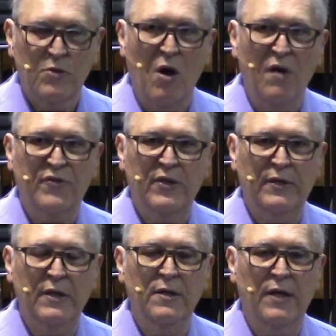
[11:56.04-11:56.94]
So after
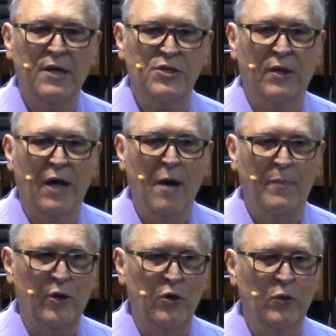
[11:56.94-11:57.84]
10 days in the
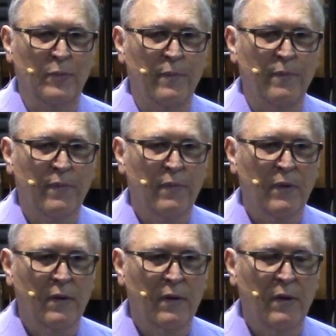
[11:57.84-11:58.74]
upper room,
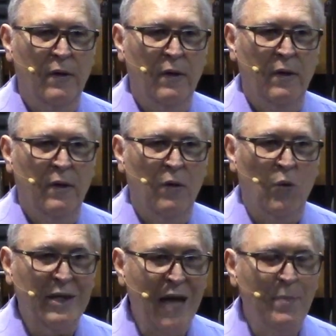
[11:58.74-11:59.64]

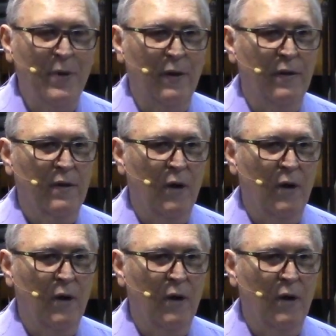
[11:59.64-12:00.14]
what happened?